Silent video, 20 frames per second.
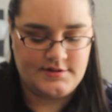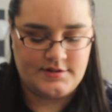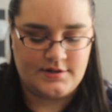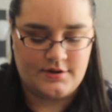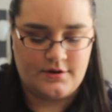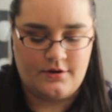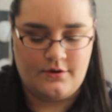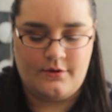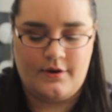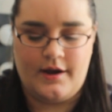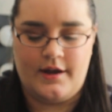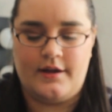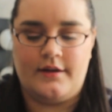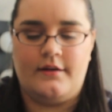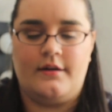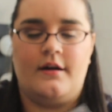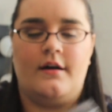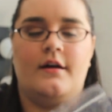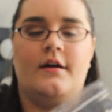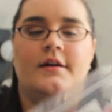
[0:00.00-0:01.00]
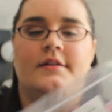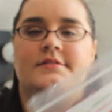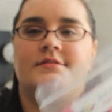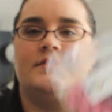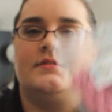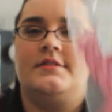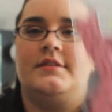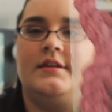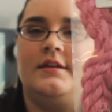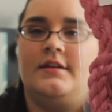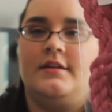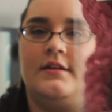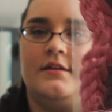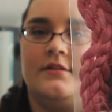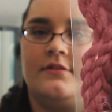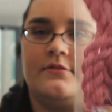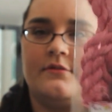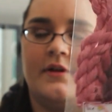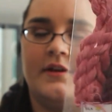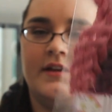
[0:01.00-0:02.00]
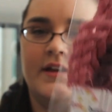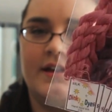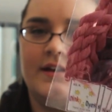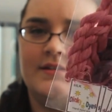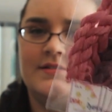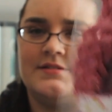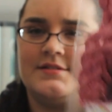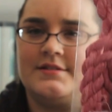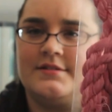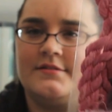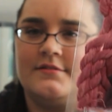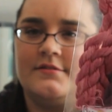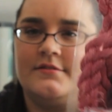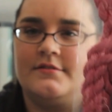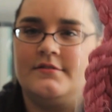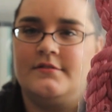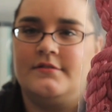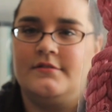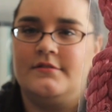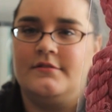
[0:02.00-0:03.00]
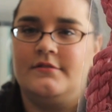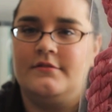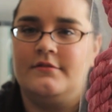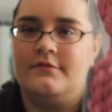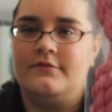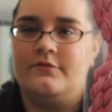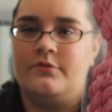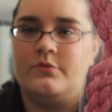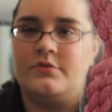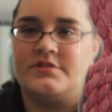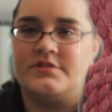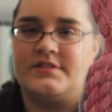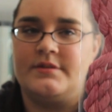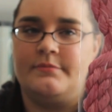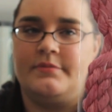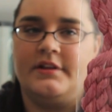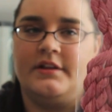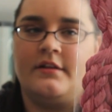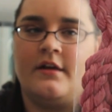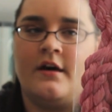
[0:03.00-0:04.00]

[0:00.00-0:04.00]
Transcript: So I got the thread kit for Simply